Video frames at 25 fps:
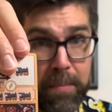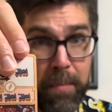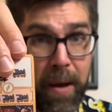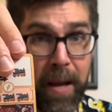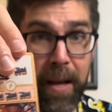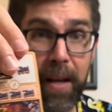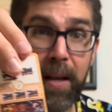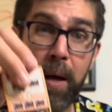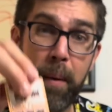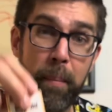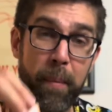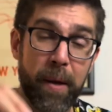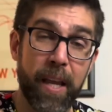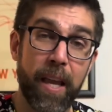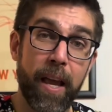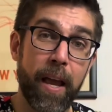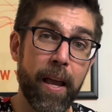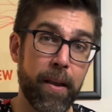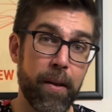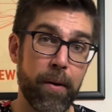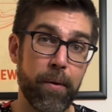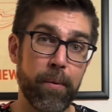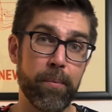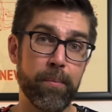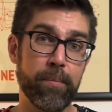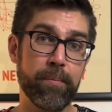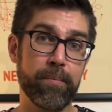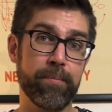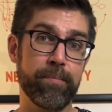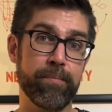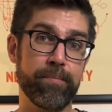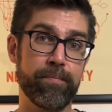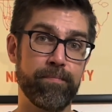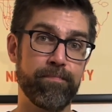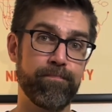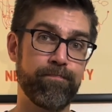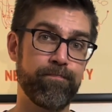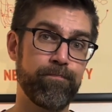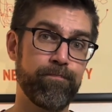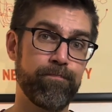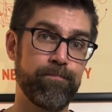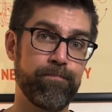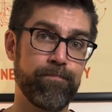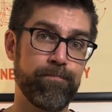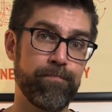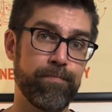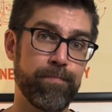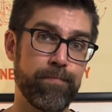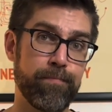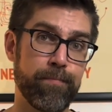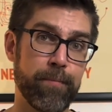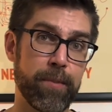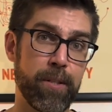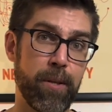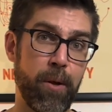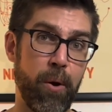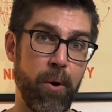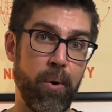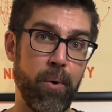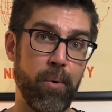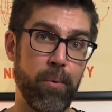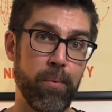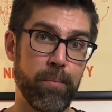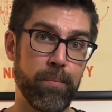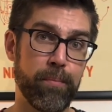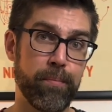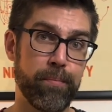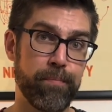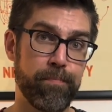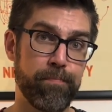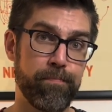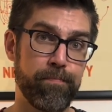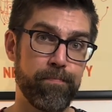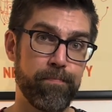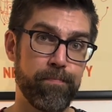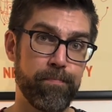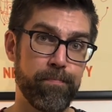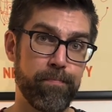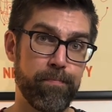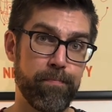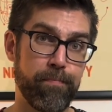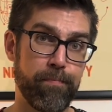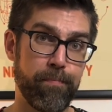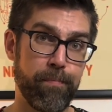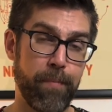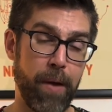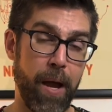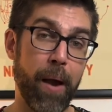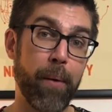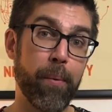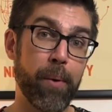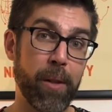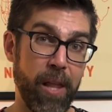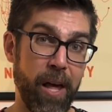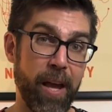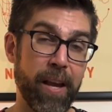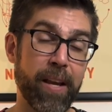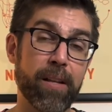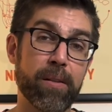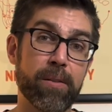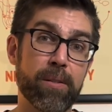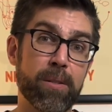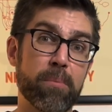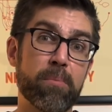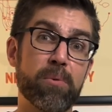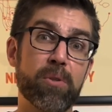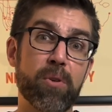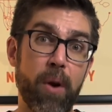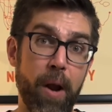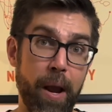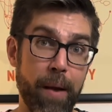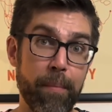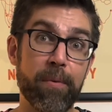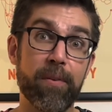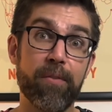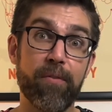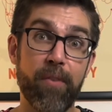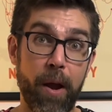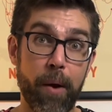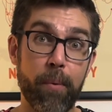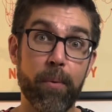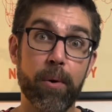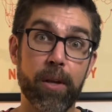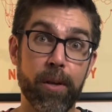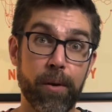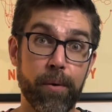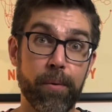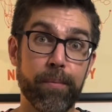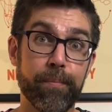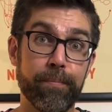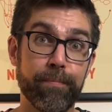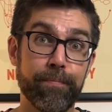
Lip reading: might come and get you. So I would like and subscribe if I were you.